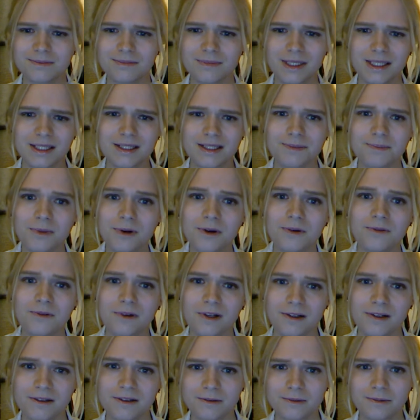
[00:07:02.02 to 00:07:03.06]
it's more
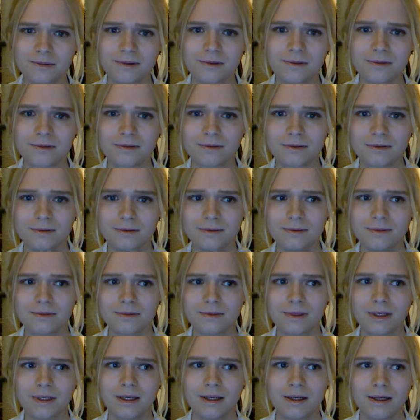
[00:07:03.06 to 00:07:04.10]
vulnerable
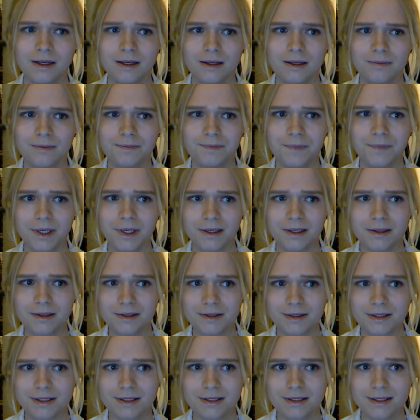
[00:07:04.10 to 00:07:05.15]

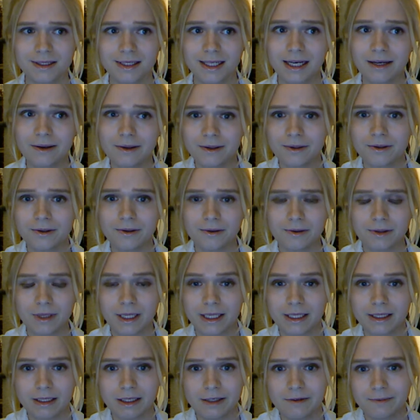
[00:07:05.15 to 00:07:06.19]
because now I know
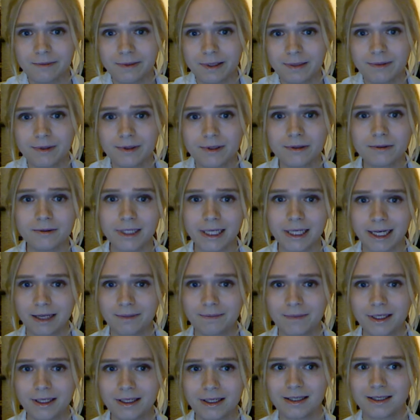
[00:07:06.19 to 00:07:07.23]
that if people don't like
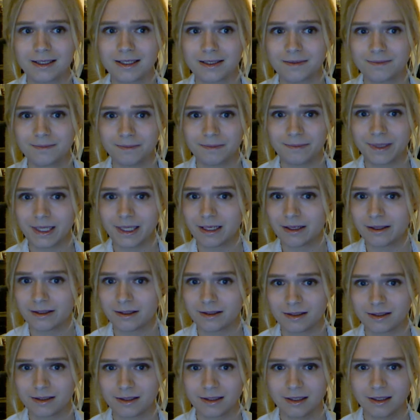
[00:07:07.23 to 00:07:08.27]
me, it's
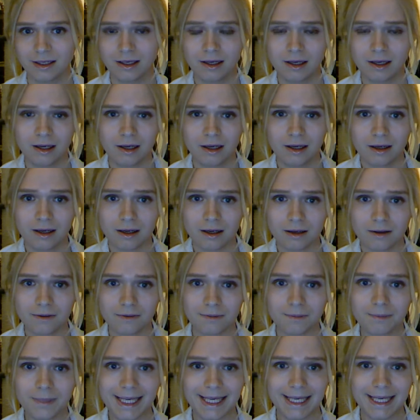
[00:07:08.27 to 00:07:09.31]
because of
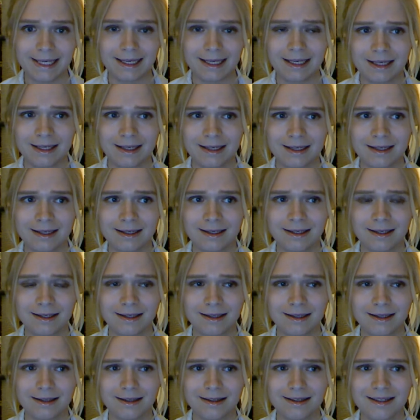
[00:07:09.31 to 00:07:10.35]
me.
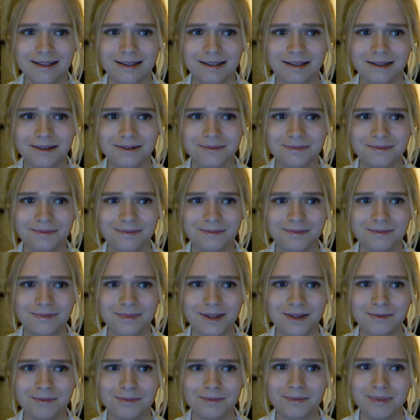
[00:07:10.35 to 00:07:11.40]
Um,
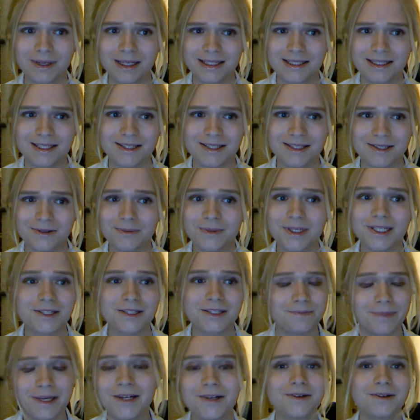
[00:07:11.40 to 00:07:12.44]
but it's so
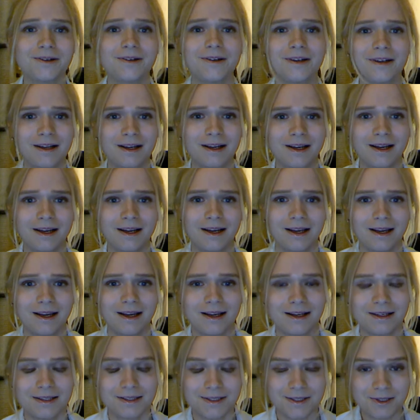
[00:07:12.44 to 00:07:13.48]
much better
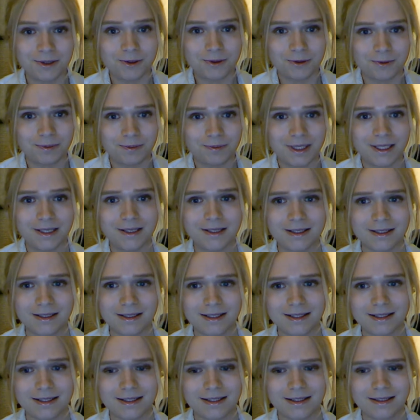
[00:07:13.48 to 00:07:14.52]
too
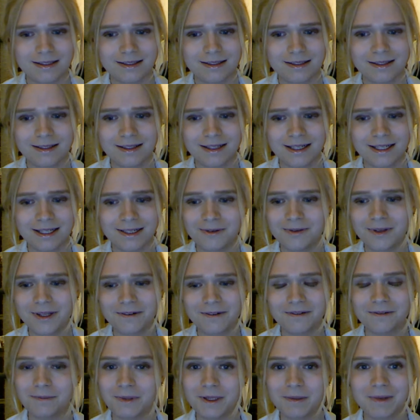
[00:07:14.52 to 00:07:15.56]
because I know that
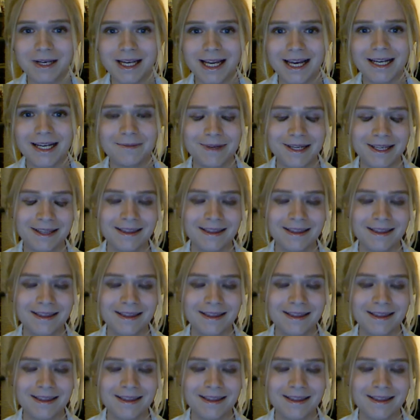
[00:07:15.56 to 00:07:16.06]
if people like me,